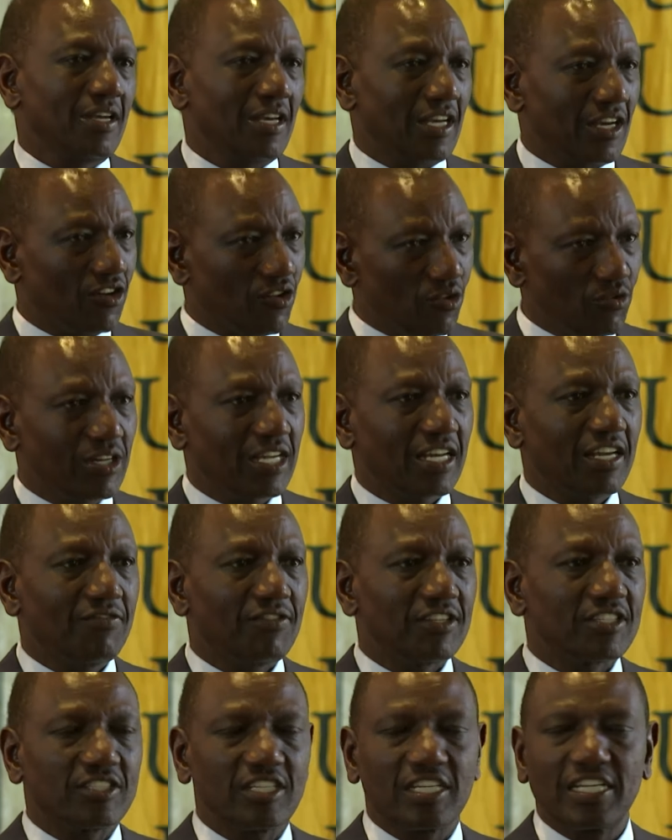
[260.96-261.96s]
including
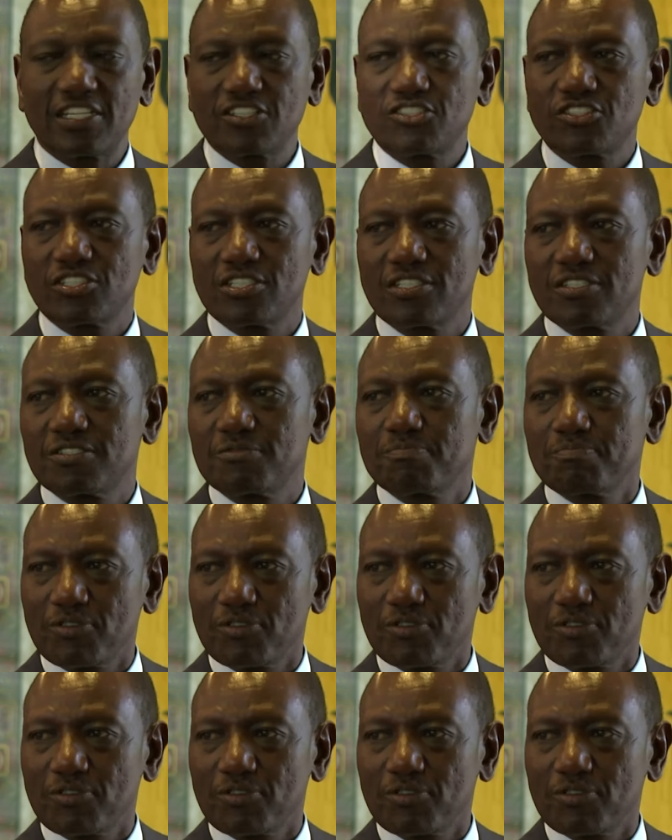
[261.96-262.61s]
investigations,